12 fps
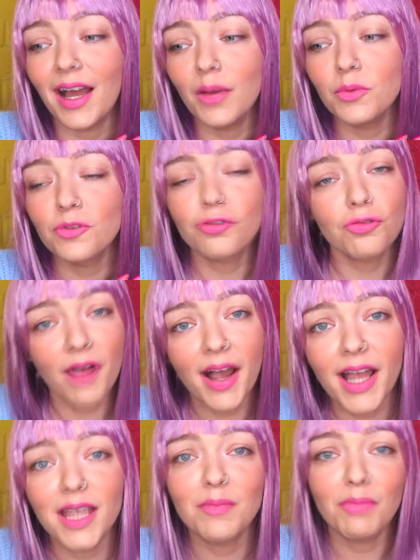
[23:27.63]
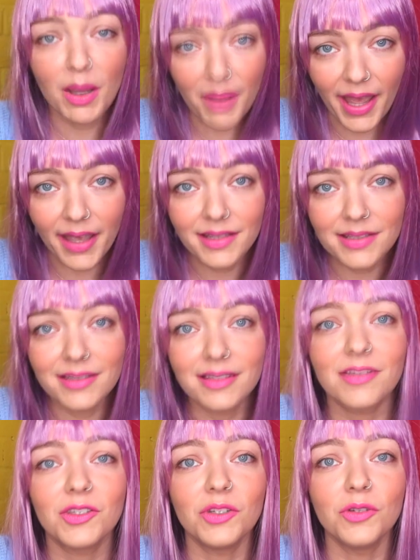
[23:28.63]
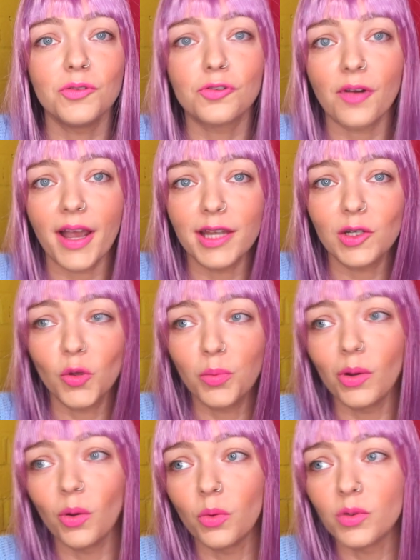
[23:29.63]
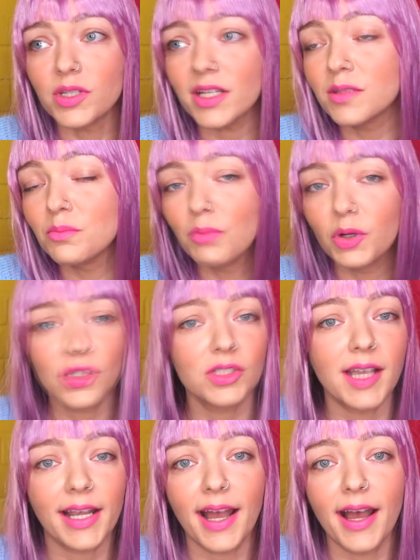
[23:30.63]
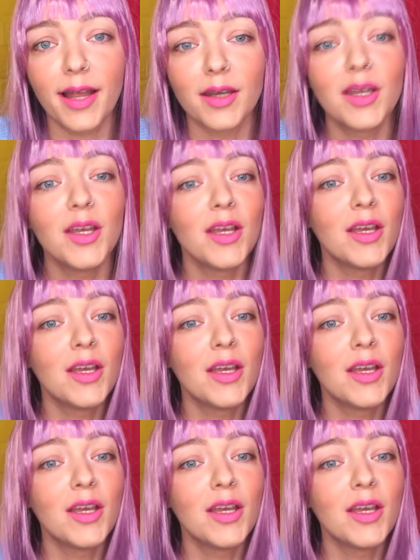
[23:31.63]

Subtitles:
I will try my best to try and upload as much as I can,